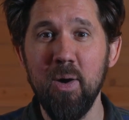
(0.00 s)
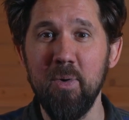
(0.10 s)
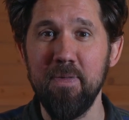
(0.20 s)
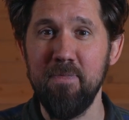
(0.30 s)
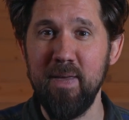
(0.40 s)

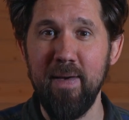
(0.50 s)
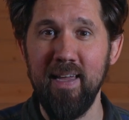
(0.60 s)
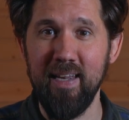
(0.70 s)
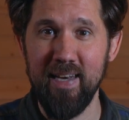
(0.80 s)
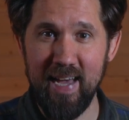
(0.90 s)
with
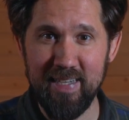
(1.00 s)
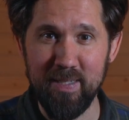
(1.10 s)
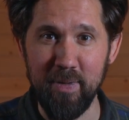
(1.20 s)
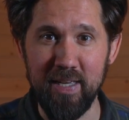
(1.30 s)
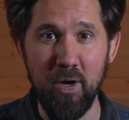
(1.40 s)
female
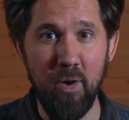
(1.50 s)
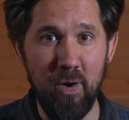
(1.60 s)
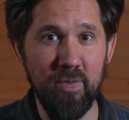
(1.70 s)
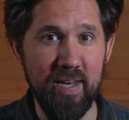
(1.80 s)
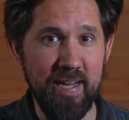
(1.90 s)
anatomy
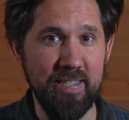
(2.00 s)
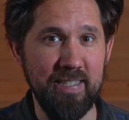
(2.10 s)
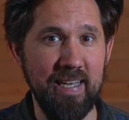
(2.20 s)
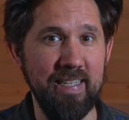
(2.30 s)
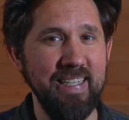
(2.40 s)
on the
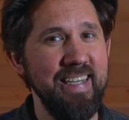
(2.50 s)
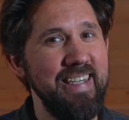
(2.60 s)
nature's head